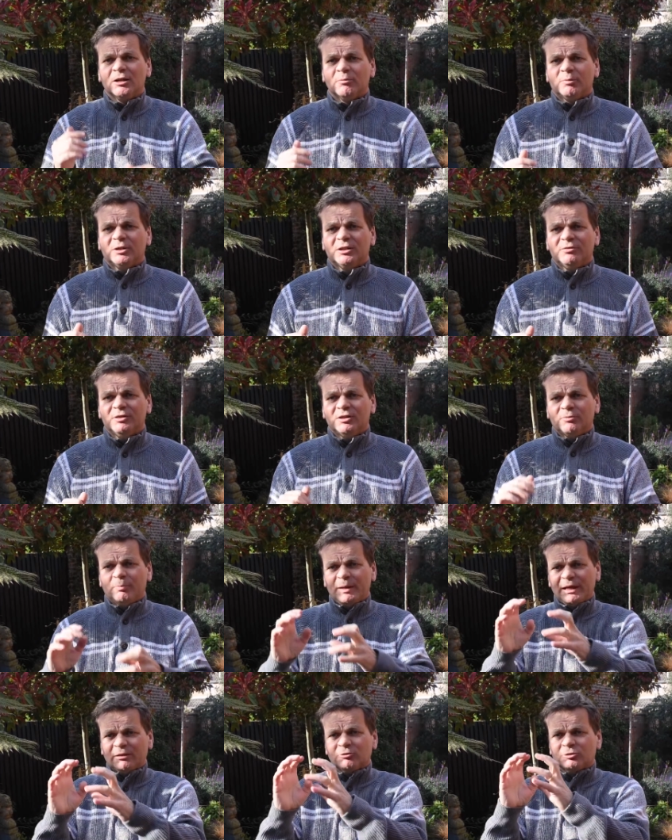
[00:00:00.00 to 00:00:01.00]
but if it's
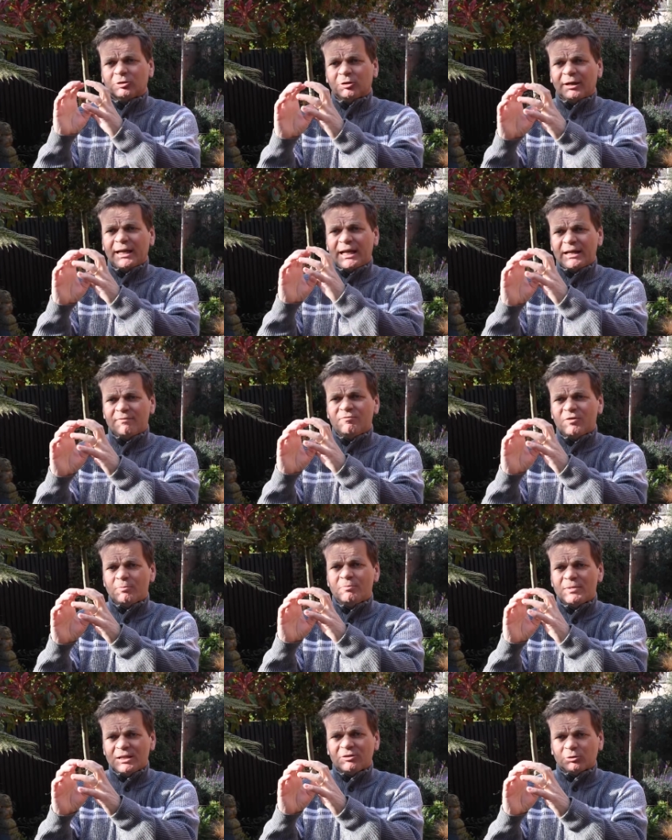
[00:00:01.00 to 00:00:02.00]
bang right in the
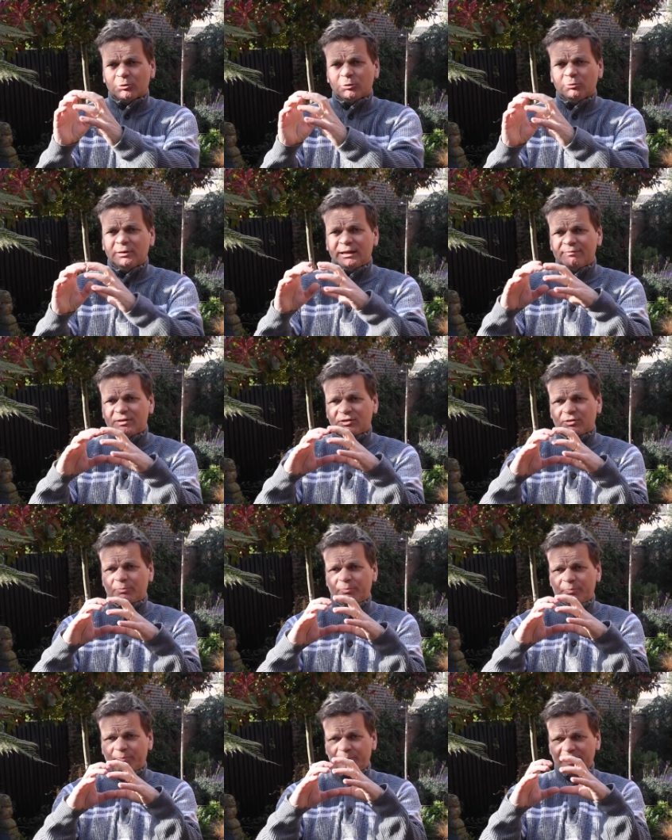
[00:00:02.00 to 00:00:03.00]
middle and there's a
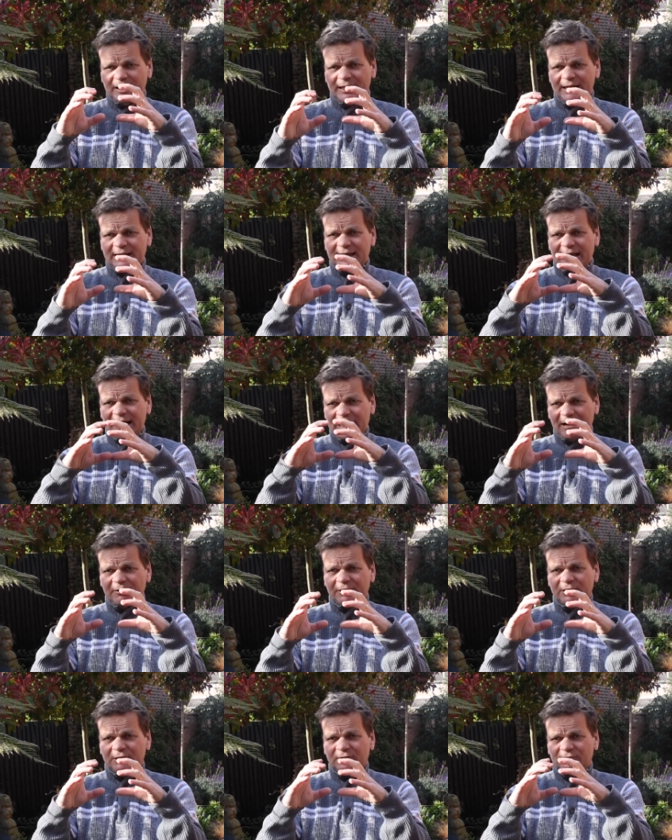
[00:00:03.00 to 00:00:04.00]
big
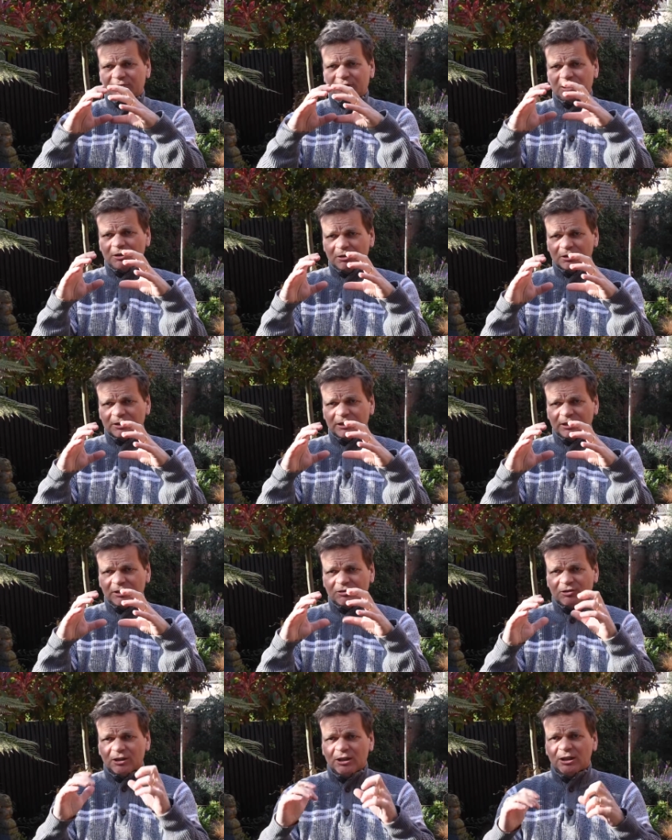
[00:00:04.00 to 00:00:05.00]
area of
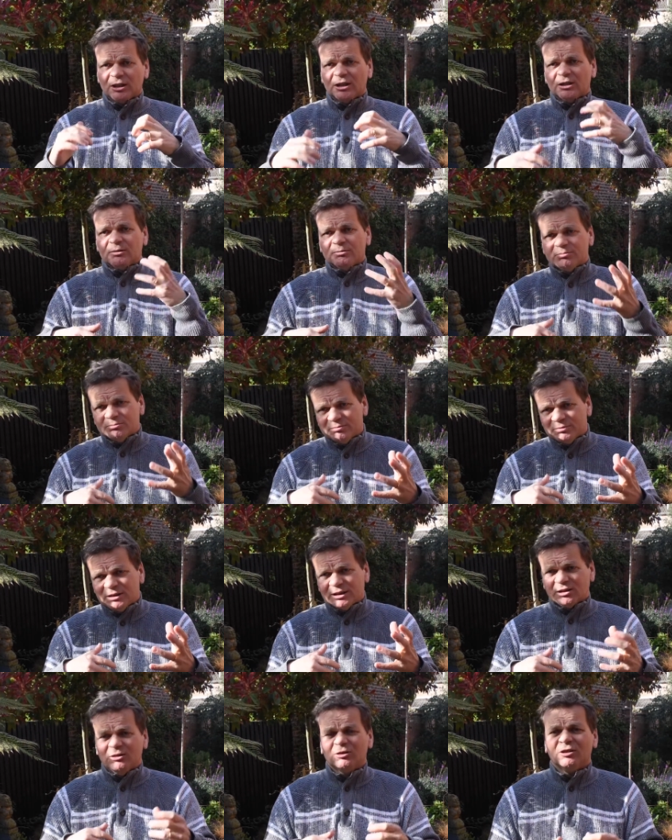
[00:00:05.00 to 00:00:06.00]
darkness,
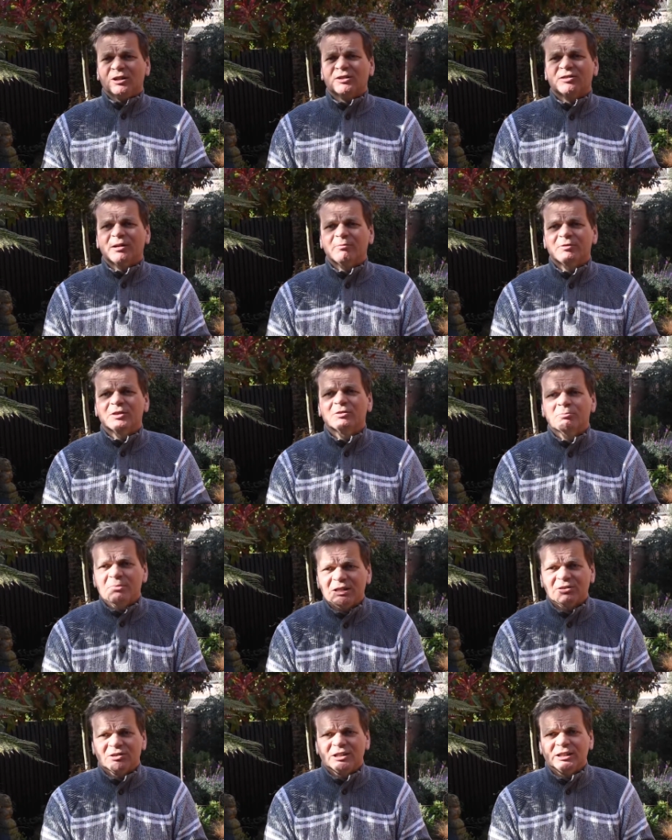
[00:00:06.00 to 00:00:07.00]
it could look like something's
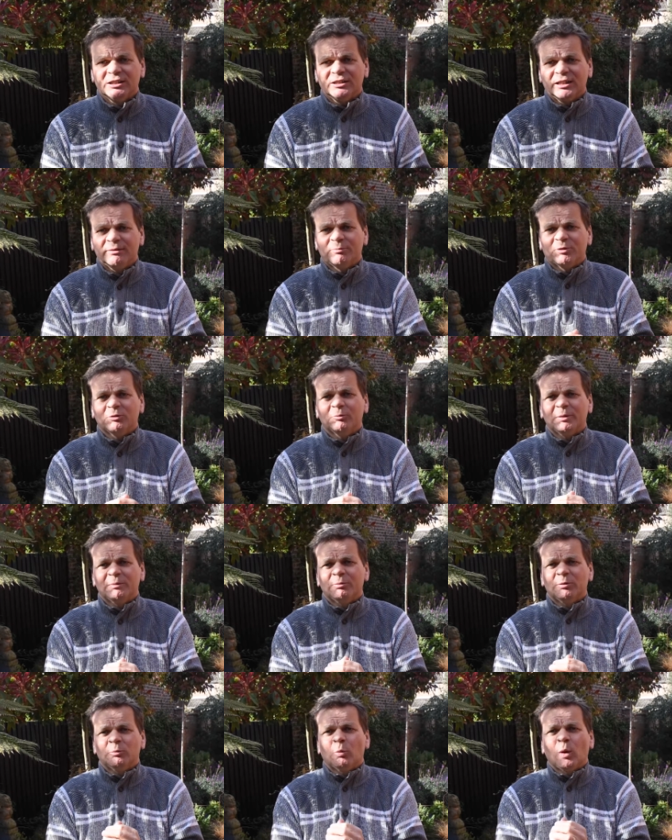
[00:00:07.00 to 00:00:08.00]
missing, and
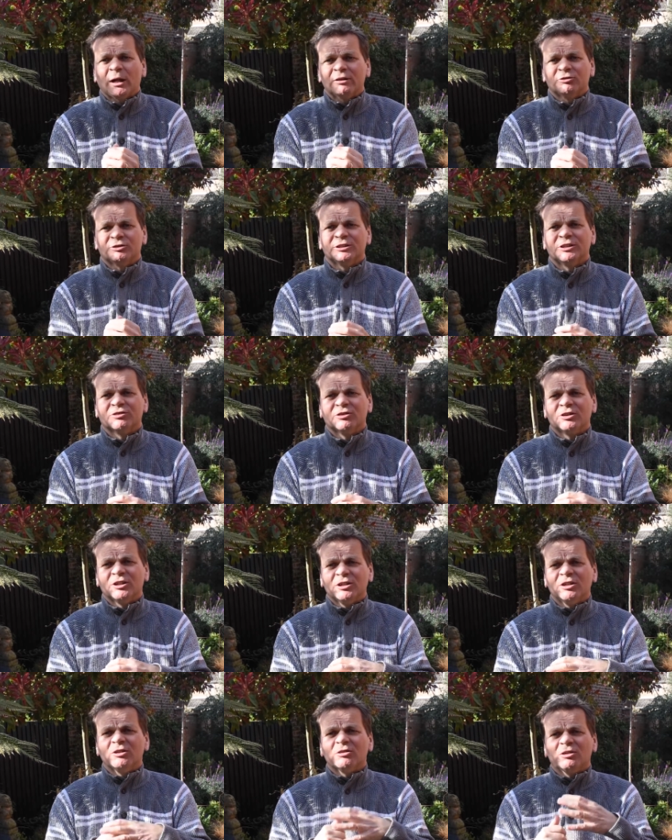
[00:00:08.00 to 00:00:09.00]
people are wondering, it's
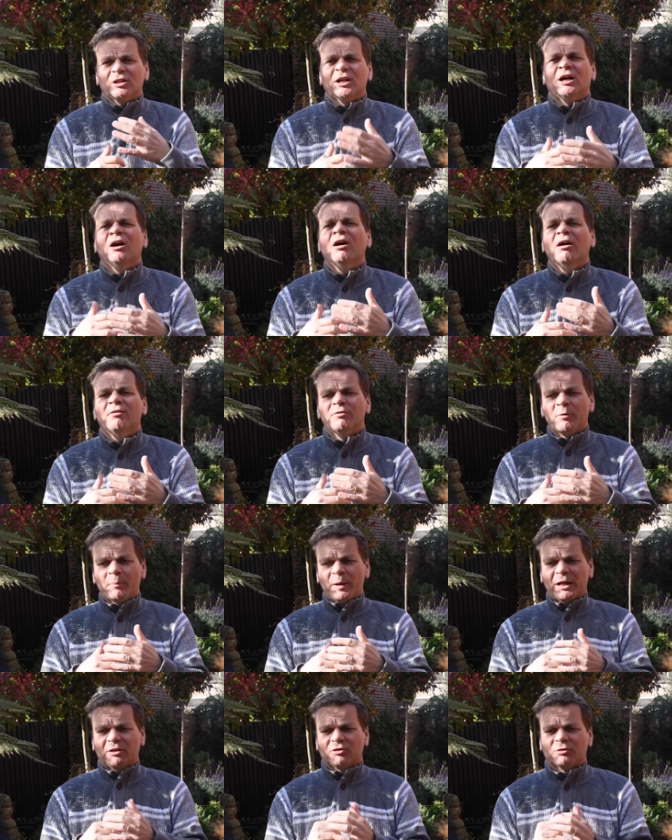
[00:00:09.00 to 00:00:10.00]
going to look like half a
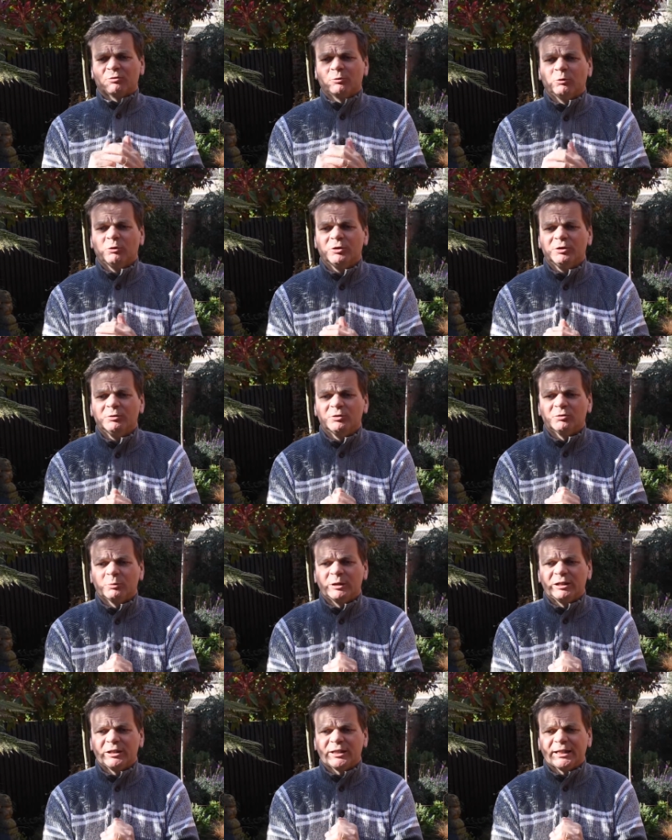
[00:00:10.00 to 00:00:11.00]
picture for you as
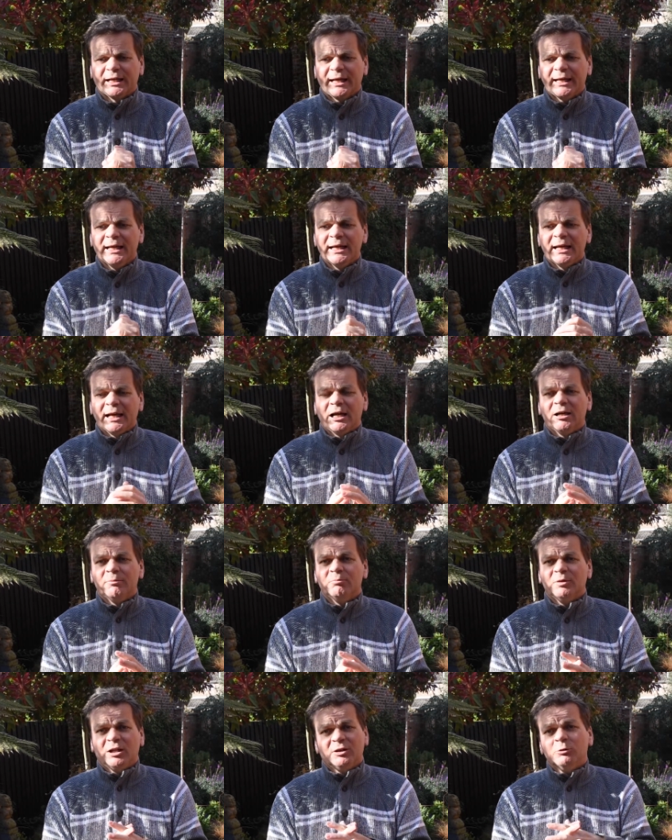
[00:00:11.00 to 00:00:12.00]
well, okay?
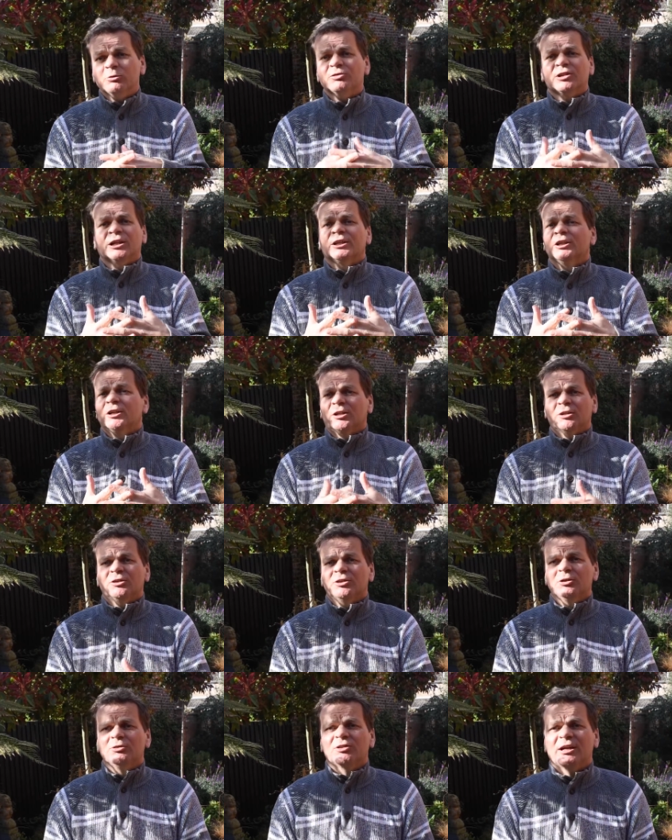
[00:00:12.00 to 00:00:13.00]
And also you can
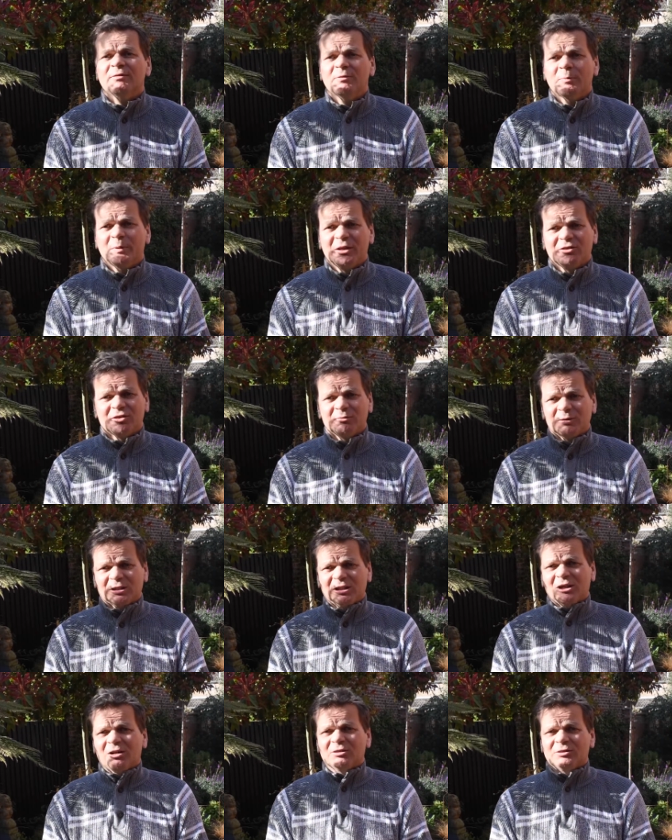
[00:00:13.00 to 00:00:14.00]
use other bits in the
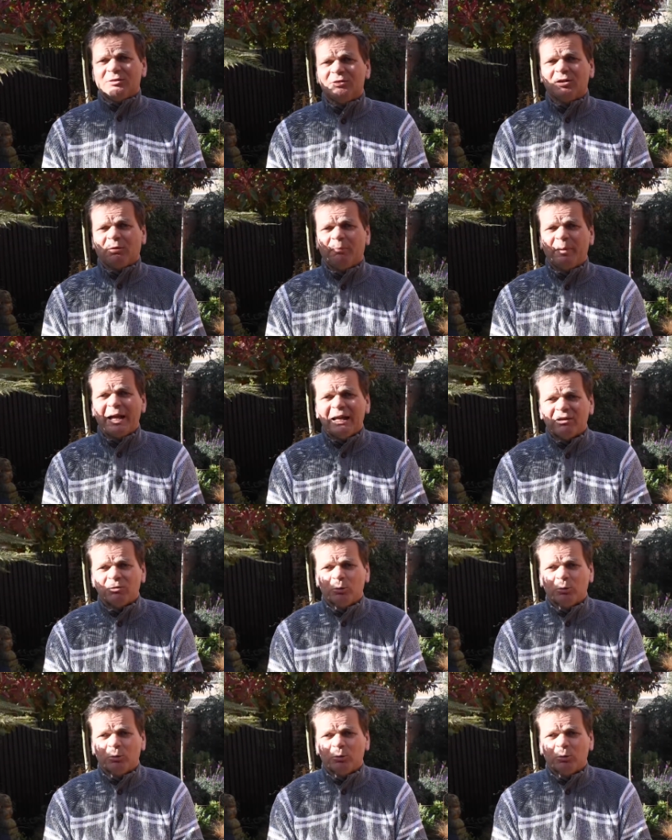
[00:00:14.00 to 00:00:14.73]
garden. If you've got pets